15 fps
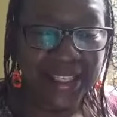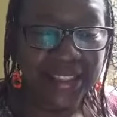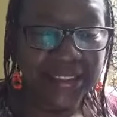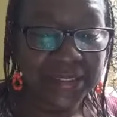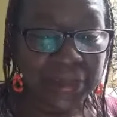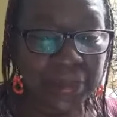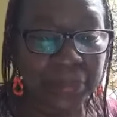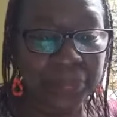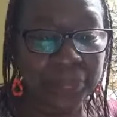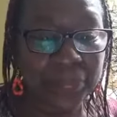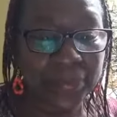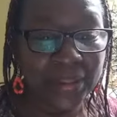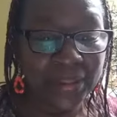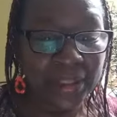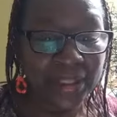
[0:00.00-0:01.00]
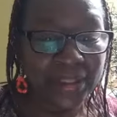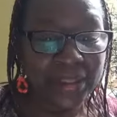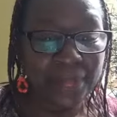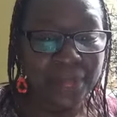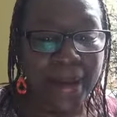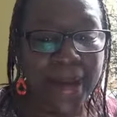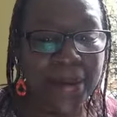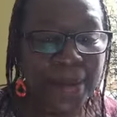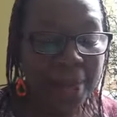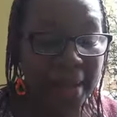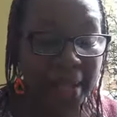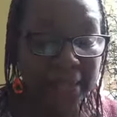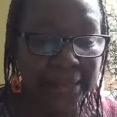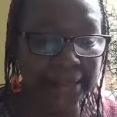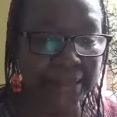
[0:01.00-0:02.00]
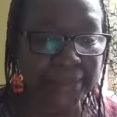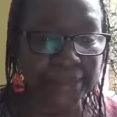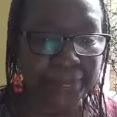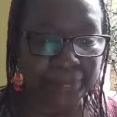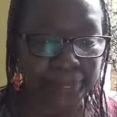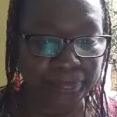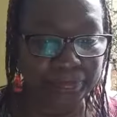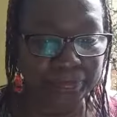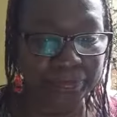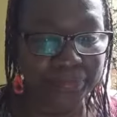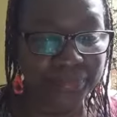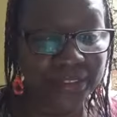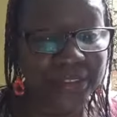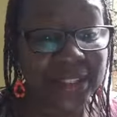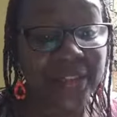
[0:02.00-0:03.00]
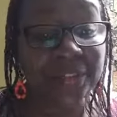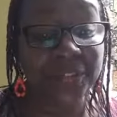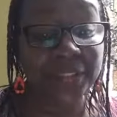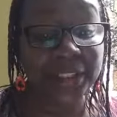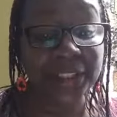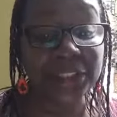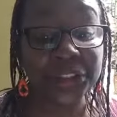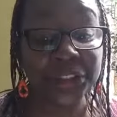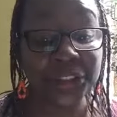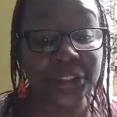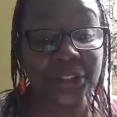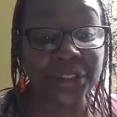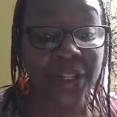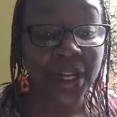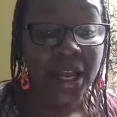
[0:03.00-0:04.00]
So, the biomass definition,